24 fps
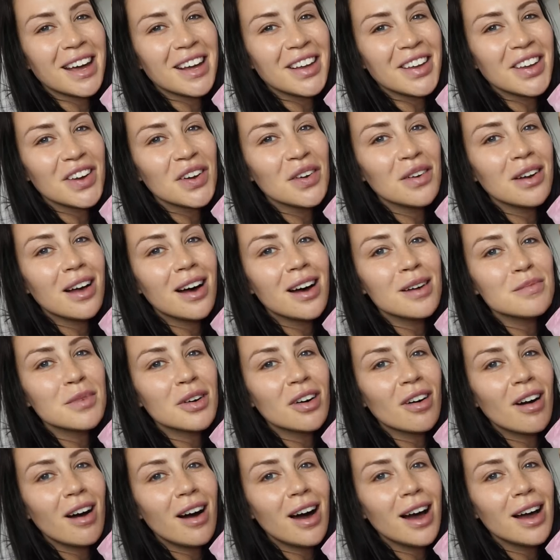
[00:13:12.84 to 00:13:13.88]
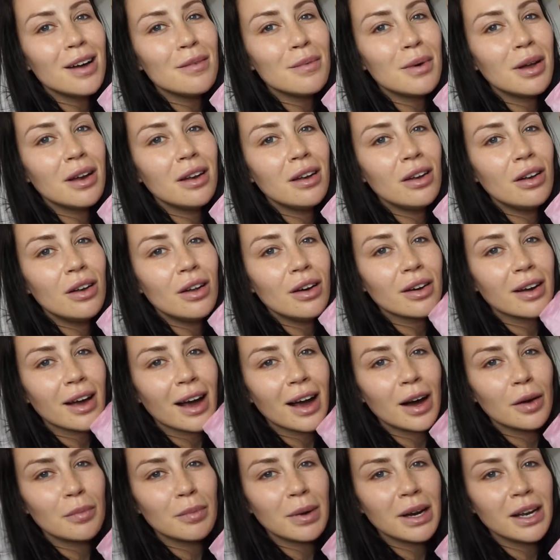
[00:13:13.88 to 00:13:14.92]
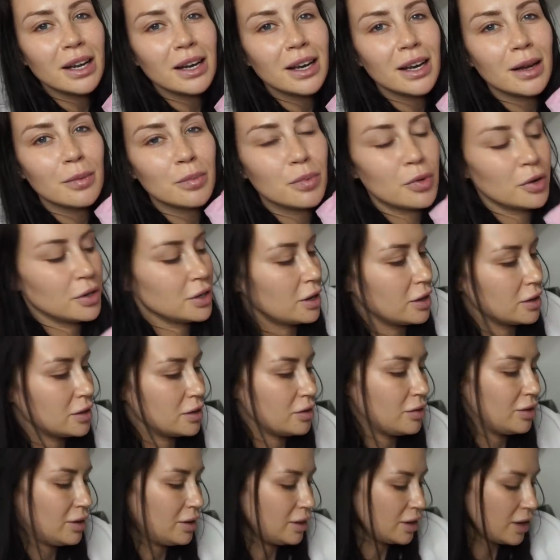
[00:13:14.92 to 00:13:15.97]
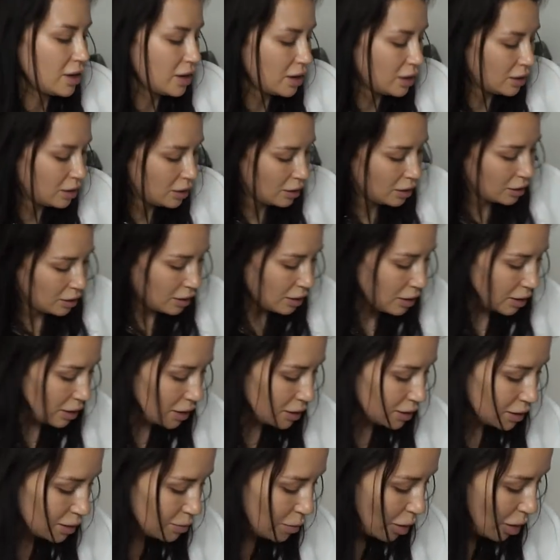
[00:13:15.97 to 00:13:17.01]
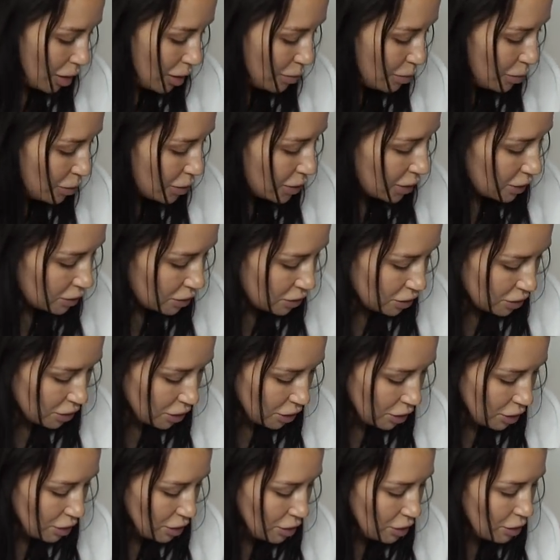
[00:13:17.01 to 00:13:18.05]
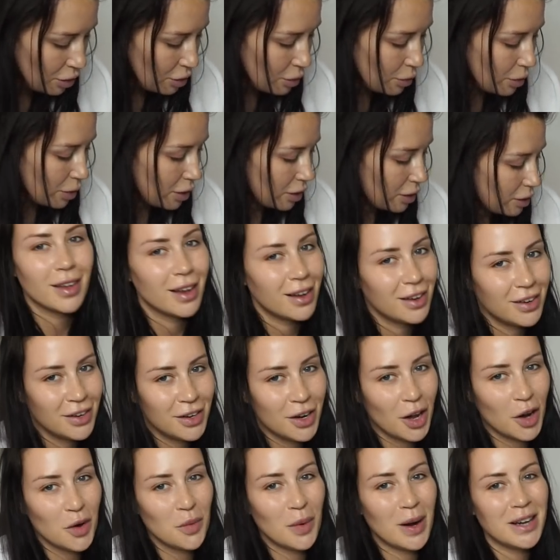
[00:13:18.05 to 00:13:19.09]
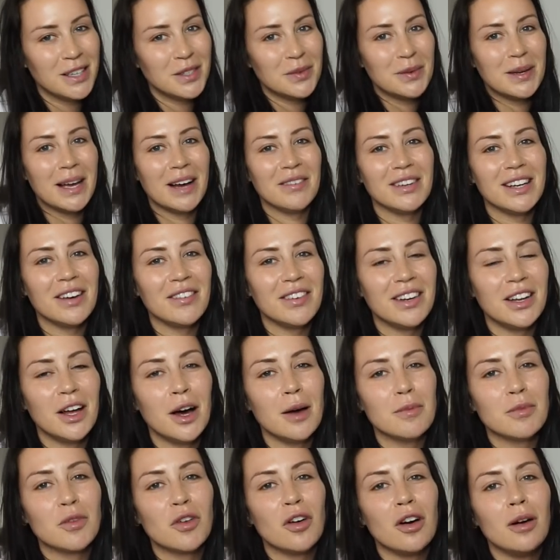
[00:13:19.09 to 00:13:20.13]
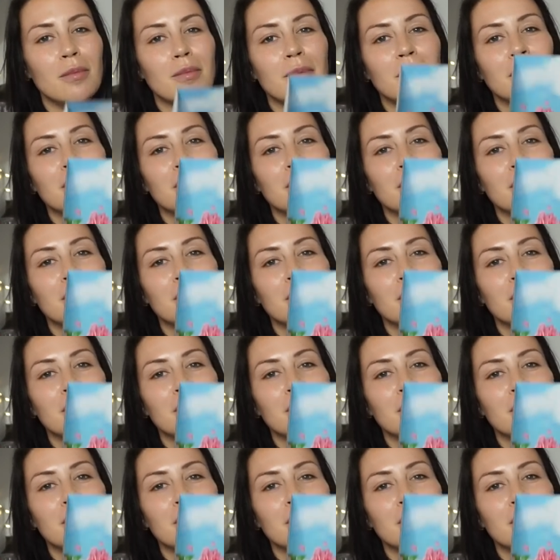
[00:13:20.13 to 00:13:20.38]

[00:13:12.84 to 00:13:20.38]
thank you, Lime Crime. Look how many lip products are in there, and some eye products too. No way do we have another Lime Crime